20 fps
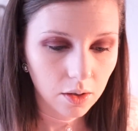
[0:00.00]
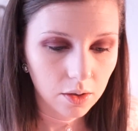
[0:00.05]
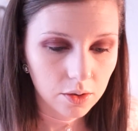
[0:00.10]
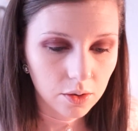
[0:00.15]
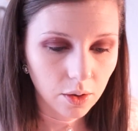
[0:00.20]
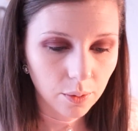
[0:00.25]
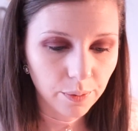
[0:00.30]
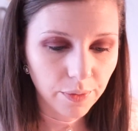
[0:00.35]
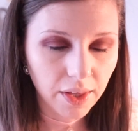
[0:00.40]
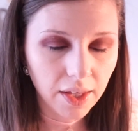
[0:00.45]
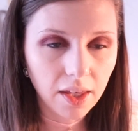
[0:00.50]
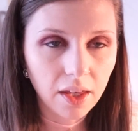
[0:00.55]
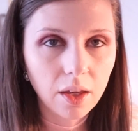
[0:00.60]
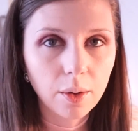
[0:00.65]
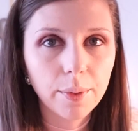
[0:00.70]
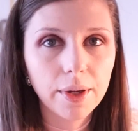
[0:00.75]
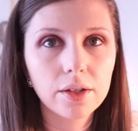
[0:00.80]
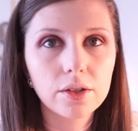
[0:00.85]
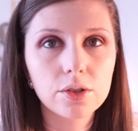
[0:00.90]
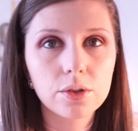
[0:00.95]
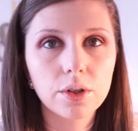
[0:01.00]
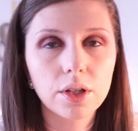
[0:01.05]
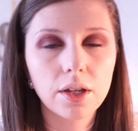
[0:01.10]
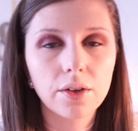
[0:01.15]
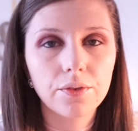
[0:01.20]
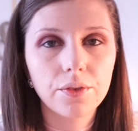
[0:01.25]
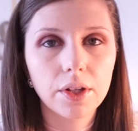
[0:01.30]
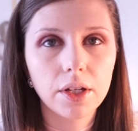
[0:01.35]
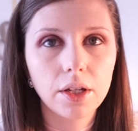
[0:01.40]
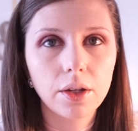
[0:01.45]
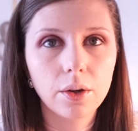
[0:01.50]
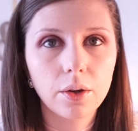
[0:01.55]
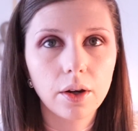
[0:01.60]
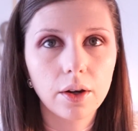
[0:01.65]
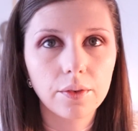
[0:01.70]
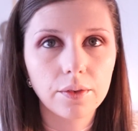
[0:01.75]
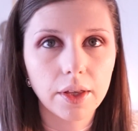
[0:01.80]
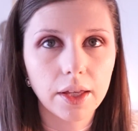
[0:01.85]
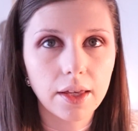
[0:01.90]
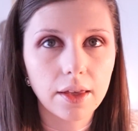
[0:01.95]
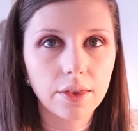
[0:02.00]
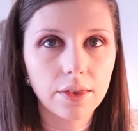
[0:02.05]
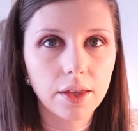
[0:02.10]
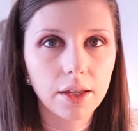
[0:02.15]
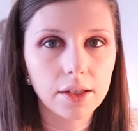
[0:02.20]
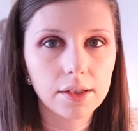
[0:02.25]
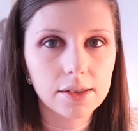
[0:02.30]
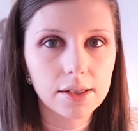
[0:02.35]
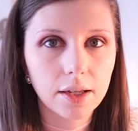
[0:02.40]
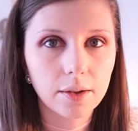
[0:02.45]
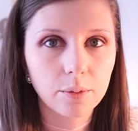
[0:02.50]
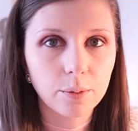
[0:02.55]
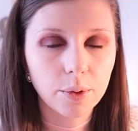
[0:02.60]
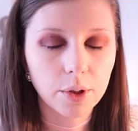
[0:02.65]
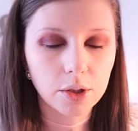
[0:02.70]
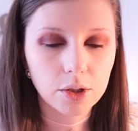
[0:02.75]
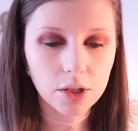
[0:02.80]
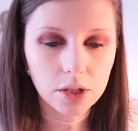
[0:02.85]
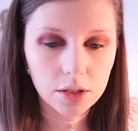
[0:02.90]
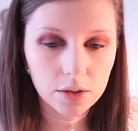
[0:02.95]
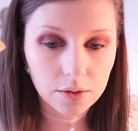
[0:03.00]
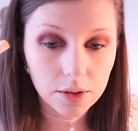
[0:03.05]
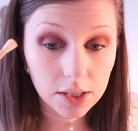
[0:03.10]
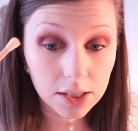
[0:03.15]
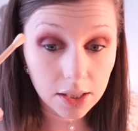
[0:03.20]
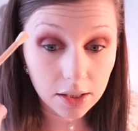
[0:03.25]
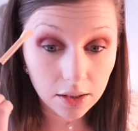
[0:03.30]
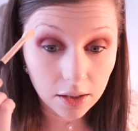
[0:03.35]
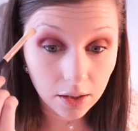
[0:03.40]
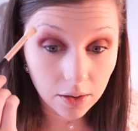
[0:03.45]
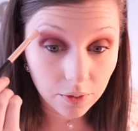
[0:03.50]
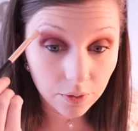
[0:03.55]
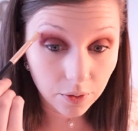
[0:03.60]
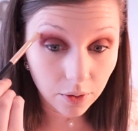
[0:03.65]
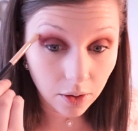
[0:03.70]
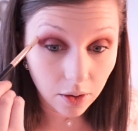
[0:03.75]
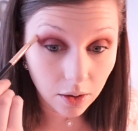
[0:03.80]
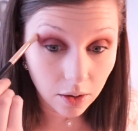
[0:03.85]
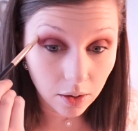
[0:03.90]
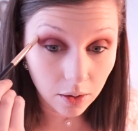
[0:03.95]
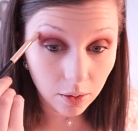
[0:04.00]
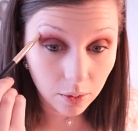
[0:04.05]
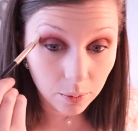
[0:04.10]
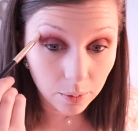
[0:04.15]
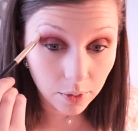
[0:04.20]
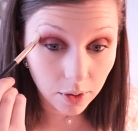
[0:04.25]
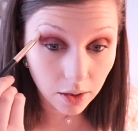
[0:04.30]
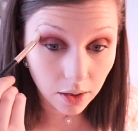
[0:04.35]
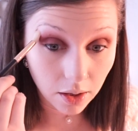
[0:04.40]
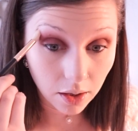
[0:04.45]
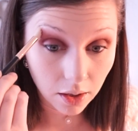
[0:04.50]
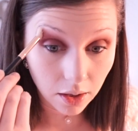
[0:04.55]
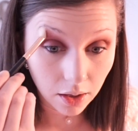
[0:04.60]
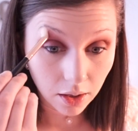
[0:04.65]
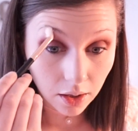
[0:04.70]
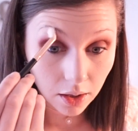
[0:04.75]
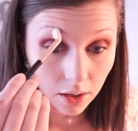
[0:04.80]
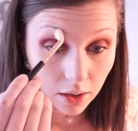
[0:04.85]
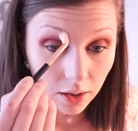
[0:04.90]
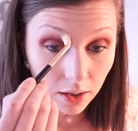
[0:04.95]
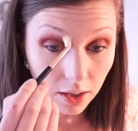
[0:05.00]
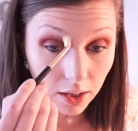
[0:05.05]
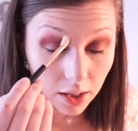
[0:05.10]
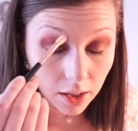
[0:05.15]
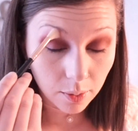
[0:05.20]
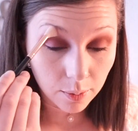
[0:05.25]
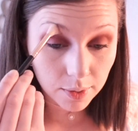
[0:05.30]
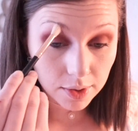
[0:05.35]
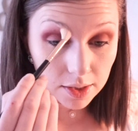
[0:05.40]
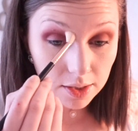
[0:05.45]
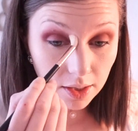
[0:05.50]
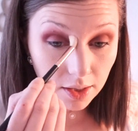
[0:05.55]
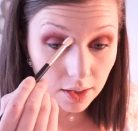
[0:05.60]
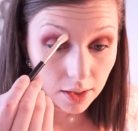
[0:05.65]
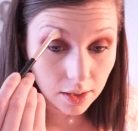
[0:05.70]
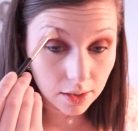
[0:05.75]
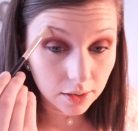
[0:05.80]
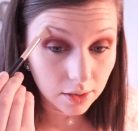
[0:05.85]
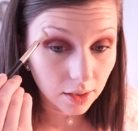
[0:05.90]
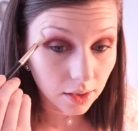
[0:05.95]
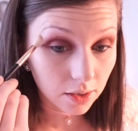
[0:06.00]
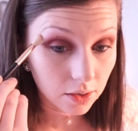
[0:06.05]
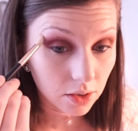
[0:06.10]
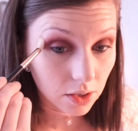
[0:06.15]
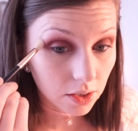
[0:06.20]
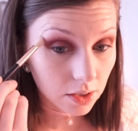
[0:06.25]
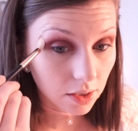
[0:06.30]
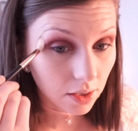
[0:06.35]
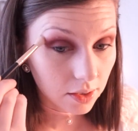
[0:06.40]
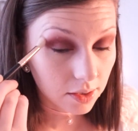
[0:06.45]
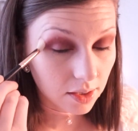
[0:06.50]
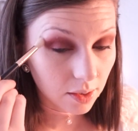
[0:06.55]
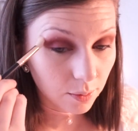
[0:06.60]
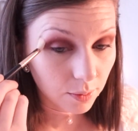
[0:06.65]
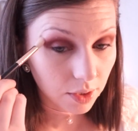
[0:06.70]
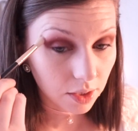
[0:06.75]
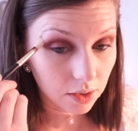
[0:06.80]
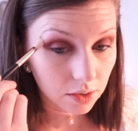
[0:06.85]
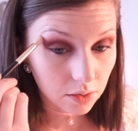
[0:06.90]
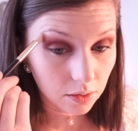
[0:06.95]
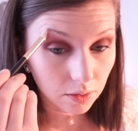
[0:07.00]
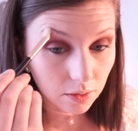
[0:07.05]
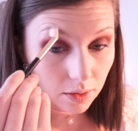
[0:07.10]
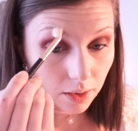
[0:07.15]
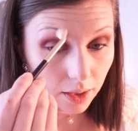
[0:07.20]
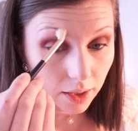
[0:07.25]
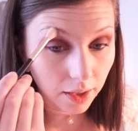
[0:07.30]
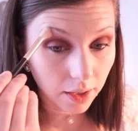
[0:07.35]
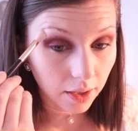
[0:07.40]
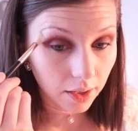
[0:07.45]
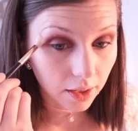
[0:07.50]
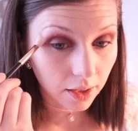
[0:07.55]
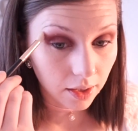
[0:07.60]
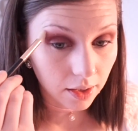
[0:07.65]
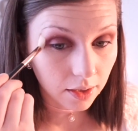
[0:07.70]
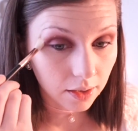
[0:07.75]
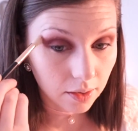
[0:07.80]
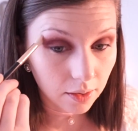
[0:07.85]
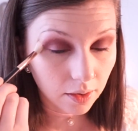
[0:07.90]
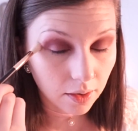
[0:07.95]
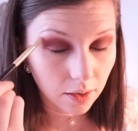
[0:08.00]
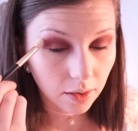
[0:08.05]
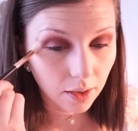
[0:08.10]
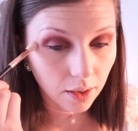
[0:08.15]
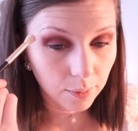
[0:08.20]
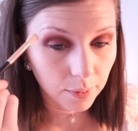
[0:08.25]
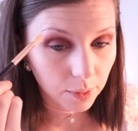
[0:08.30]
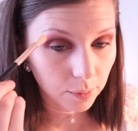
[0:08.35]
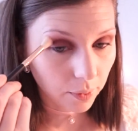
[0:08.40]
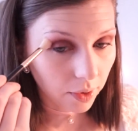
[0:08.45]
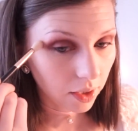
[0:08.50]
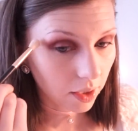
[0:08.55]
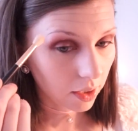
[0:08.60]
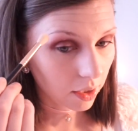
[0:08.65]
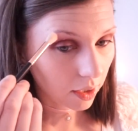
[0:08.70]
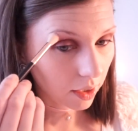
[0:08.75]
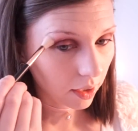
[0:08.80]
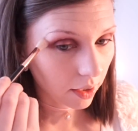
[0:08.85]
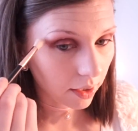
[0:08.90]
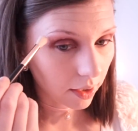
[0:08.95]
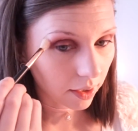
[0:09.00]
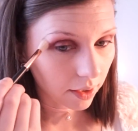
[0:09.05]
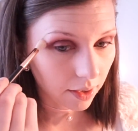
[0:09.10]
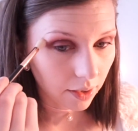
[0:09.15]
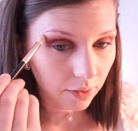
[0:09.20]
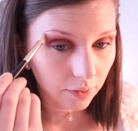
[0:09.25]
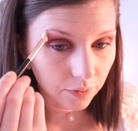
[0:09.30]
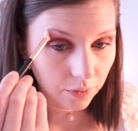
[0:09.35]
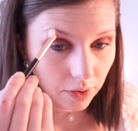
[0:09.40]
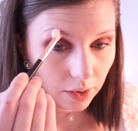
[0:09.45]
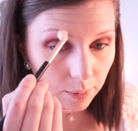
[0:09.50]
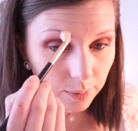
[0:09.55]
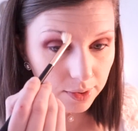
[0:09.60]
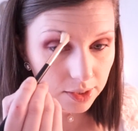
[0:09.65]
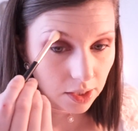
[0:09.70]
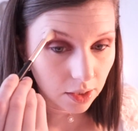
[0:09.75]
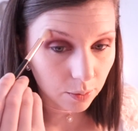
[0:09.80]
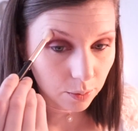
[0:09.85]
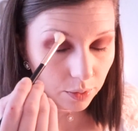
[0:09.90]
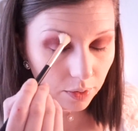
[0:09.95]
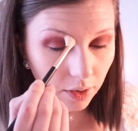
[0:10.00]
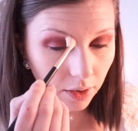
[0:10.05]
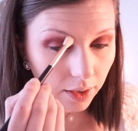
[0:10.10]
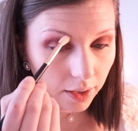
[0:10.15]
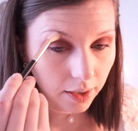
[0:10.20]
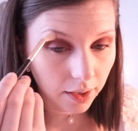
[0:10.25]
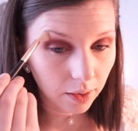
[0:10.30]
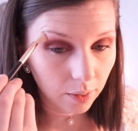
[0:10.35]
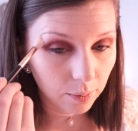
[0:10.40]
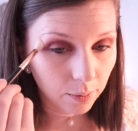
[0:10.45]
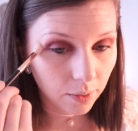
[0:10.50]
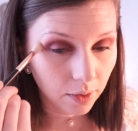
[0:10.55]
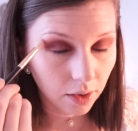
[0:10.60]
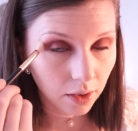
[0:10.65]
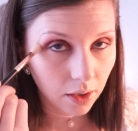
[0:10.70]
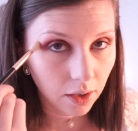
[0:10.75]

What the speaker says: So I'm thinking about doing a video of like things I've purchased recently from Amazon. I just saw somebody do that, and I mean, Mark and I have Amazon Prime,